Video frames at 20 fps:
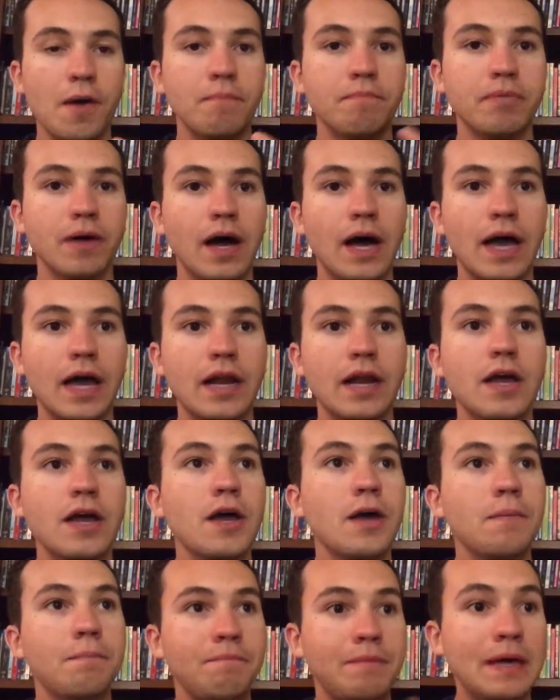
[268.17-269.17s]
but
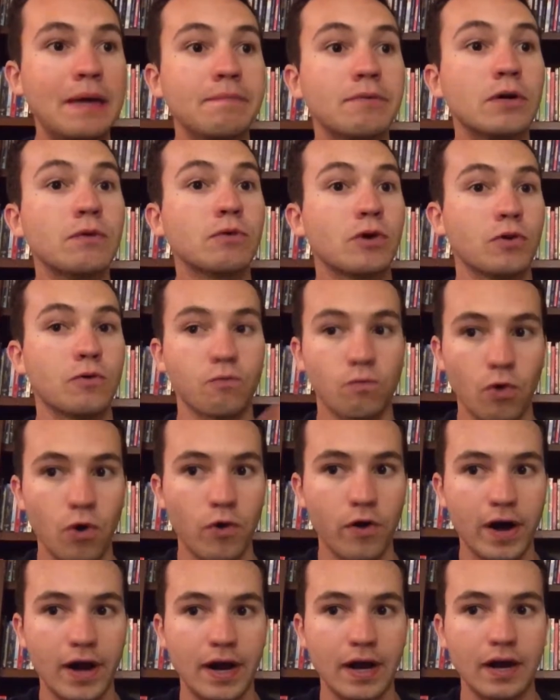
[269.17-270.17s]
people were
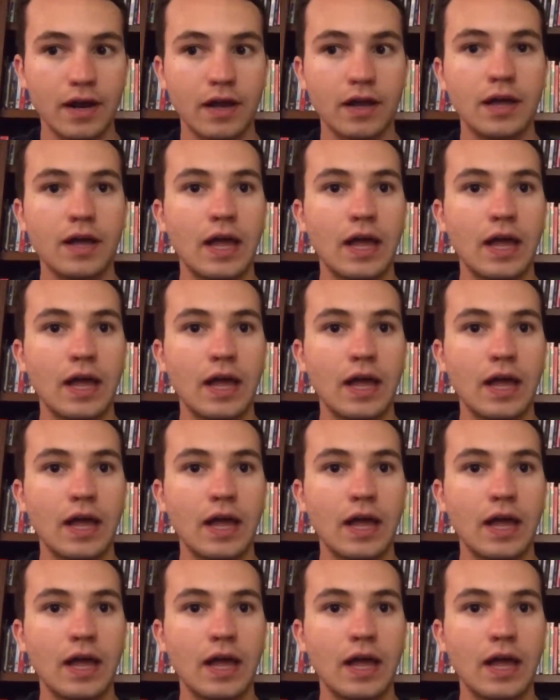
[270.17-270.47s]
worried